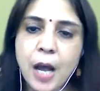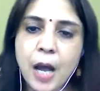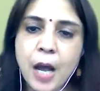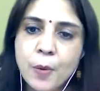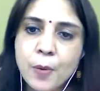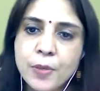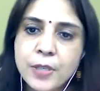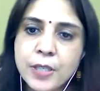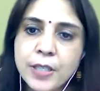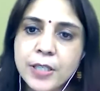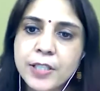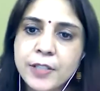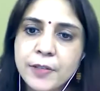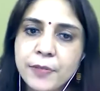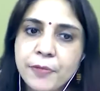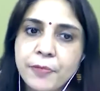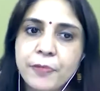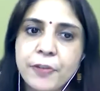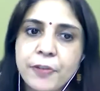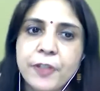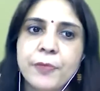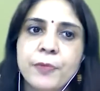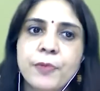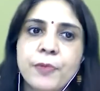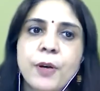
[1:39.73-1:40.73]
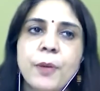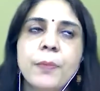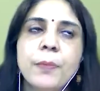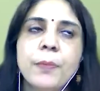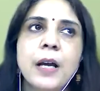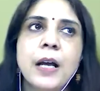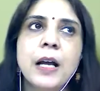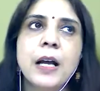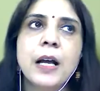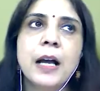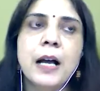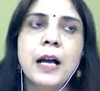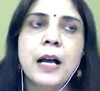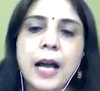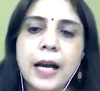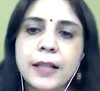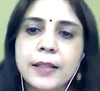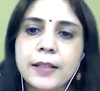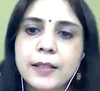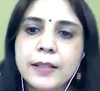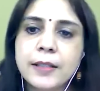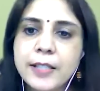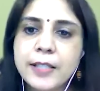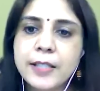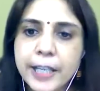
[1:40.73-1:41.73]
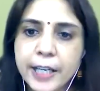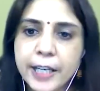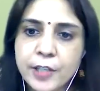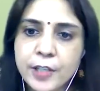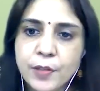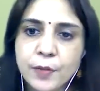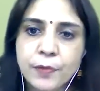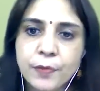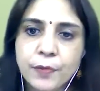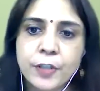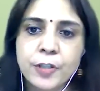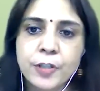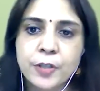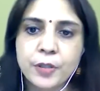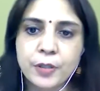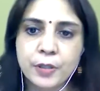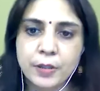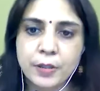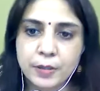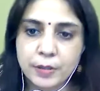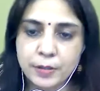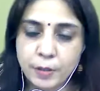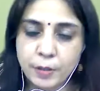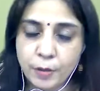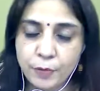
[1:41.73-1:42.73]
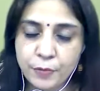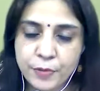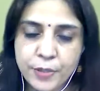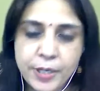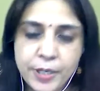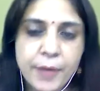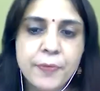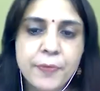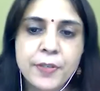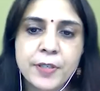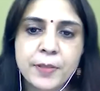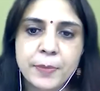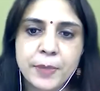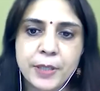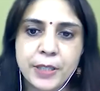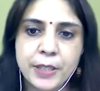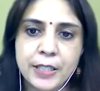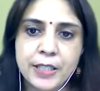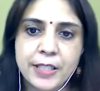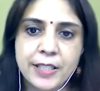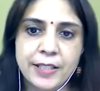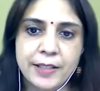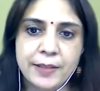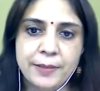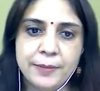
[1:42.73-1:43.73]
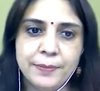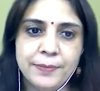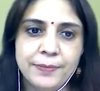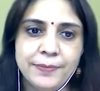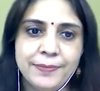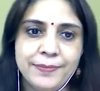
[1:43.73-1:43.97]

How is it different from other sects of Shaivism in India?